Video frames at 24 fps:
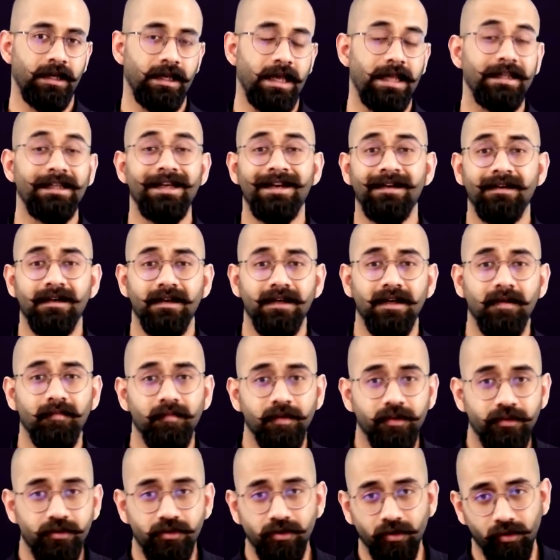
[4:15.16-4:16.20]
And then
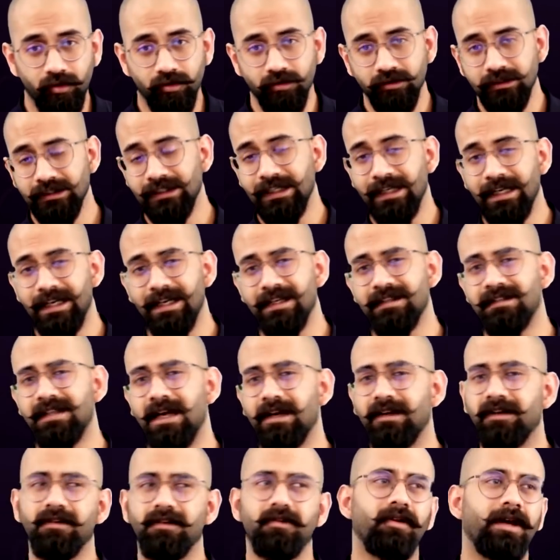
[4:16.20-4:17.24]
number two is
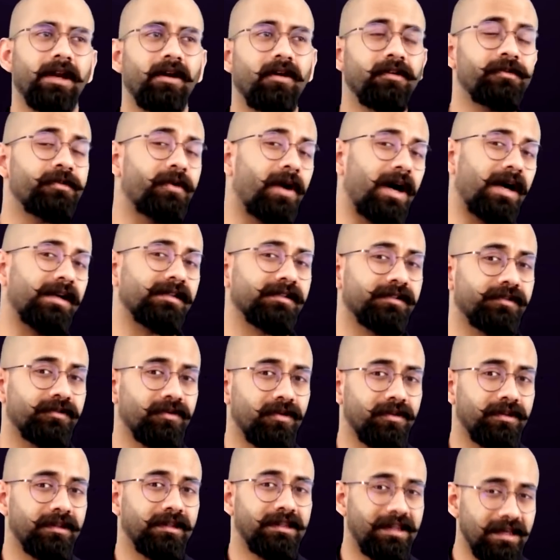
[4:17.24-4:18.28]
that you can also ask,
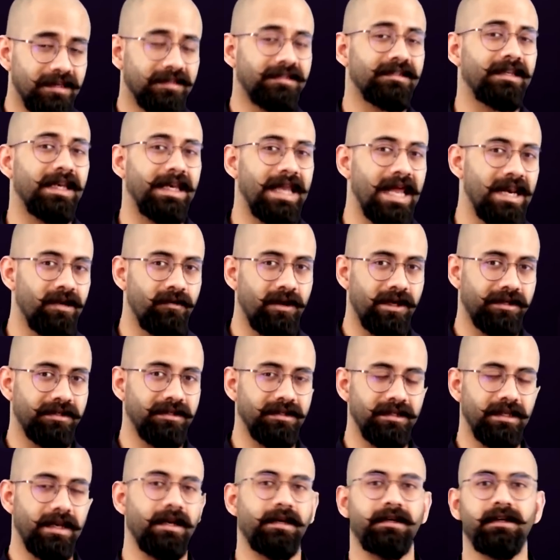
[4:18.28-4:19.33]
so this
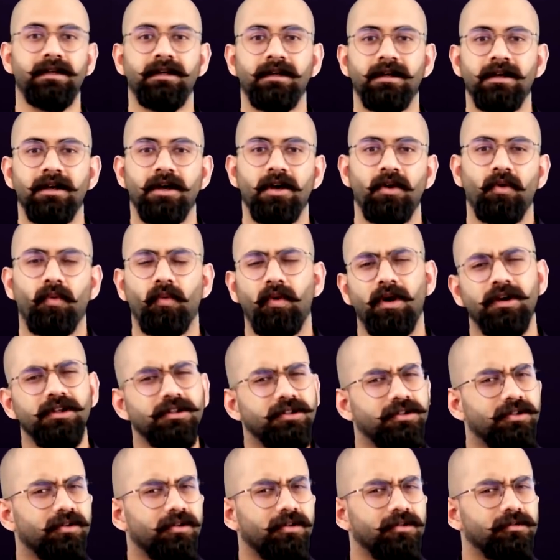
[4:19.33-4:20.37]
derivation that I did
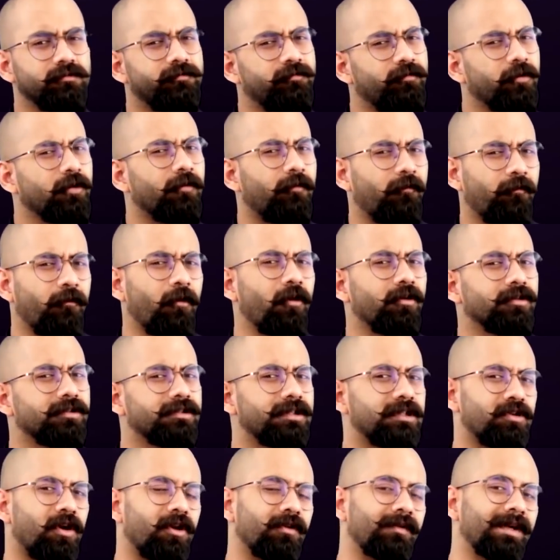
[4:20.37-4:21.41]
was for a force
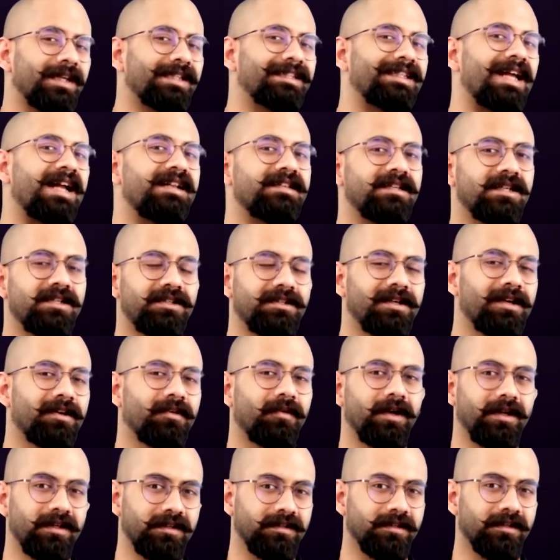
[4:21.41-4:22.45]
that's always tangential
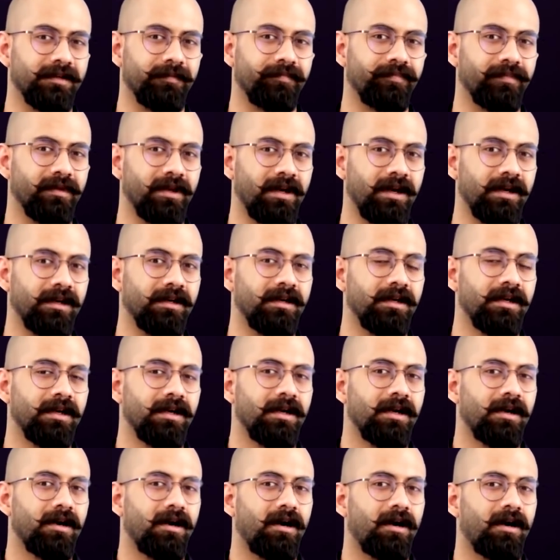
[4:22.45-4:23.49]
to a disc, right?
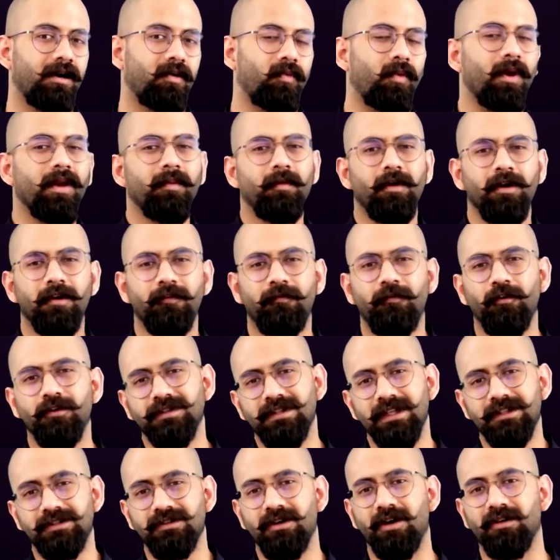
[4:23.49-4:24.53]
What about a
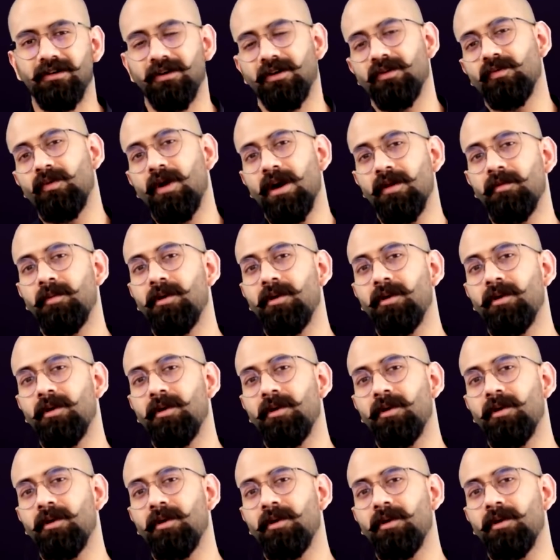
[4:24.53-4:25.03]
force that's not? Or what